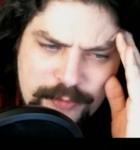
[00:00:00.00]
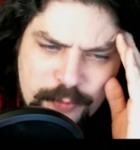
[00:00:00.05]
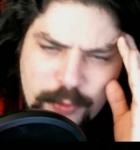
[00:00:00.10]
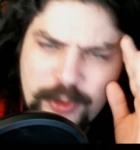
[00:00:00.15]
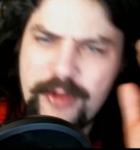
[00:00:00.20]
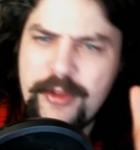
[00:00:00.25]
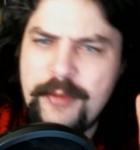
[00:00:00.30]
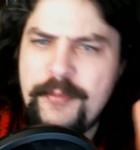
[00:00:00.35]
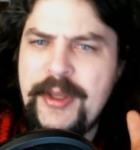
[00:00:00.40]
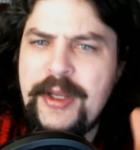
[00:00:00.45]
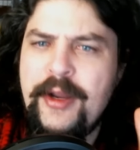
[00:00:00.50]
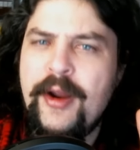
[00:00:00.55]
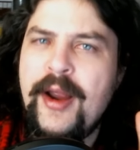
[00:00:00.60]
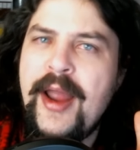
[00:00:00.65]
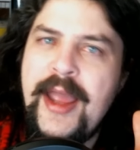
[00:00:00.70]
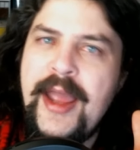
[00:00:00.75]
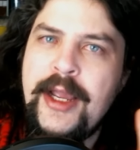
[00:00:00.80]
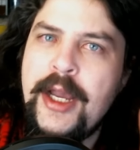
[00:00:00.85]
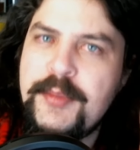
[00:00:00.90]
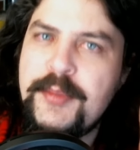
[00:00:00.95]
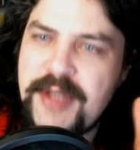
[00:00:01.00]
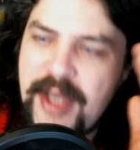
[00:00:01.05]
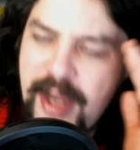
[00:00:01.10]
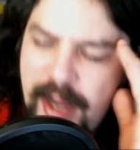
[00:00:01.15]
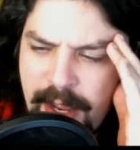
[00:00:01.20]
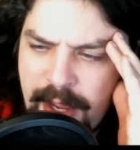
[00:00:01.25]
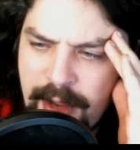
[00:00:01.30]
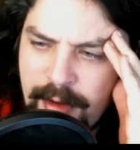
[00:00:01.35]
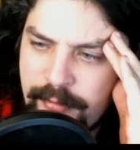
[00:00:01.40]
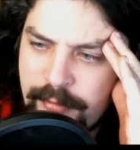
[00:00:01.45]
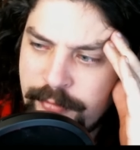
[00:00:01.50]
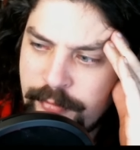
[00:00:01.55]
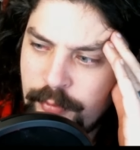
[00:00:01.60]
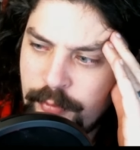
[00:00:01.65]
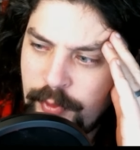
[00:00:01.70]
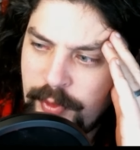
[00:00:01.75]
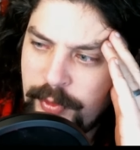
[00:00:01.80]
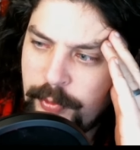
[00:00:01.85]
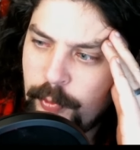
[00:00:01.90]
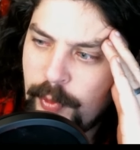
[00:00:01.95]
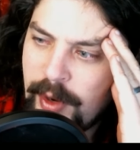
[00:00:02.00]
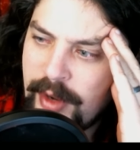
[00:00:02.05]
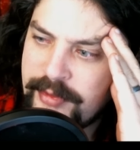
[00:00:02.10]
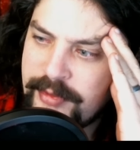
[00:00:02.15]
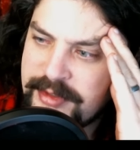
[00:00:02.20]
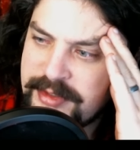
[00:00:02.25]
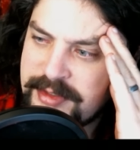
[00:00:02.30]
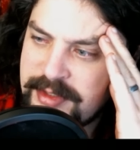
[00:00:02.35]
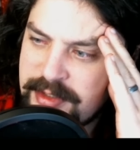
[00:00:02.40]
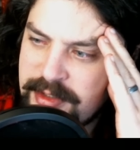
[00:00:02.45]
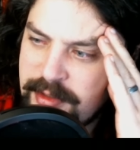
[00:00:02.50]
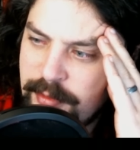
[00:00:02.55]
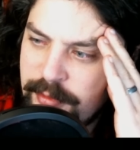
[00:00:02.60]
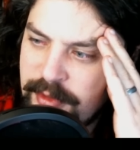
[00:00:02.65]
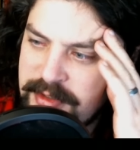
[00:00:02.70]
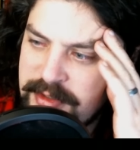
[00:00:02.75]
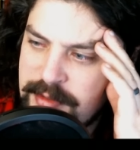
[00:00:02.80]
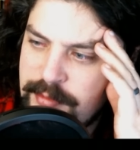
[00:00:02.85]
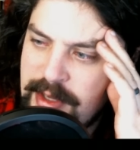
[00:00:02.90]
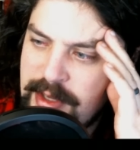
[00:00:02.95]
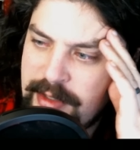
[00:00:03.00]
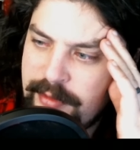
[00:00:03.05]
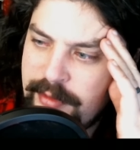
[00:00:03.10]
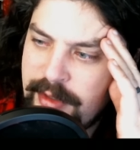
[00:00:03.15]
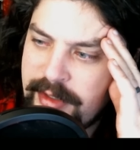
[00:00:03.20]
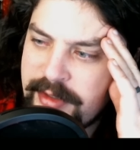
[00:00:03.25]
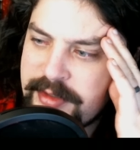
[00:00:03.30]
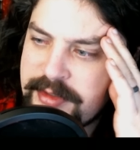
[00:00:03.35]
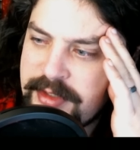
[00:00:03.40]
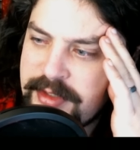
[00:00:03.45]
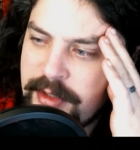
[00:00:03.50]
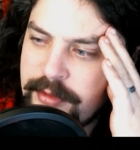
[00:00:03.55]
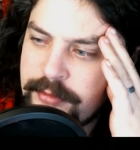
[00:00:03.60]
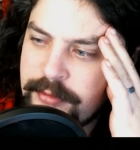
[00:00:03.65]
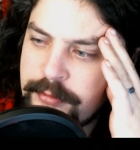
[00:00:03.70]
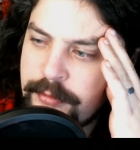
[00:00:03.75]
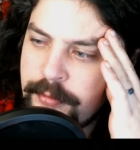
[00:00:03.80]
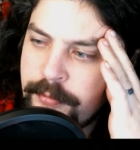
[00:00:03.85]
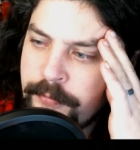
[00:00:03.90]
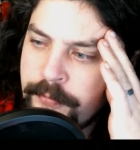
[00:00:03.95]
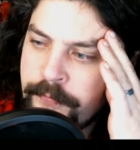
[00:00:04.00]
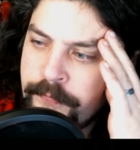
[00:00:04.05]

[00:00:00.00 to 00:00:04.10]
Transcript: one of the bigger hangups I have with why this system doesn't make a lot of sense.